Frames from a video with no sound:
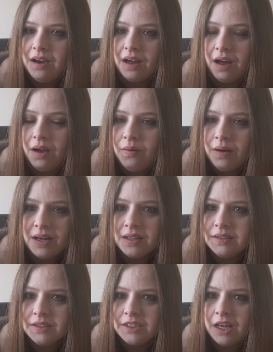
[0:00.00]

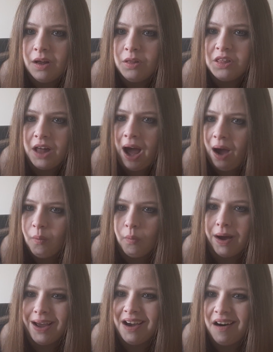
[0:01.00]
And so that
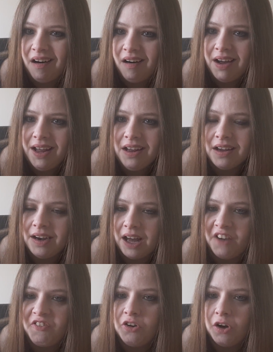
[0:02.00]
way I
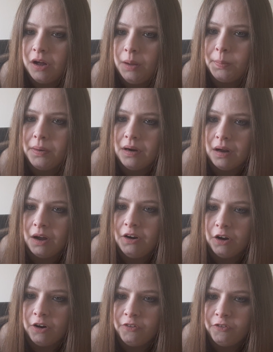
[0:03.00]
can have an open
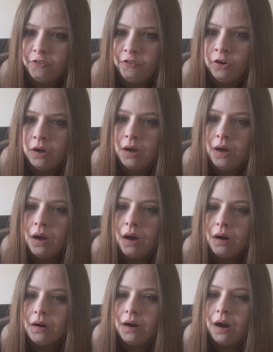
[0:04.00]
line of
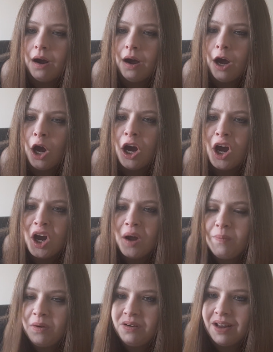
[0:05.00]

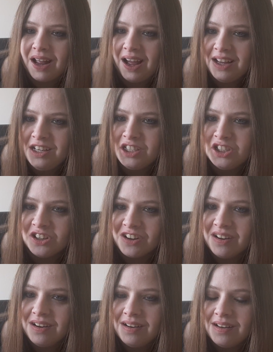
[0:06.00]

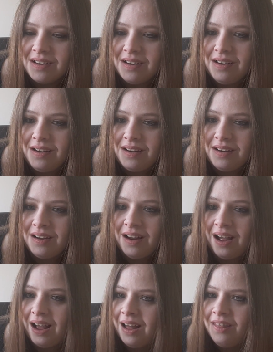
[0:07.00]
communication,
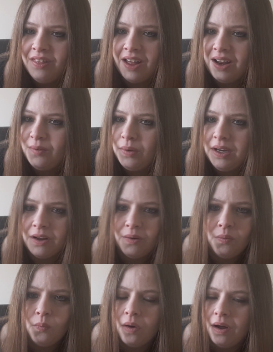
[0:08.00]
and then we
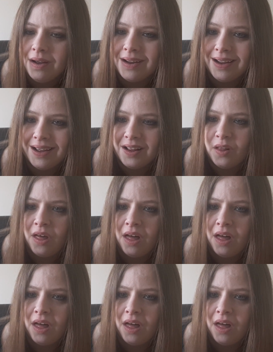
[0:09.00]
can work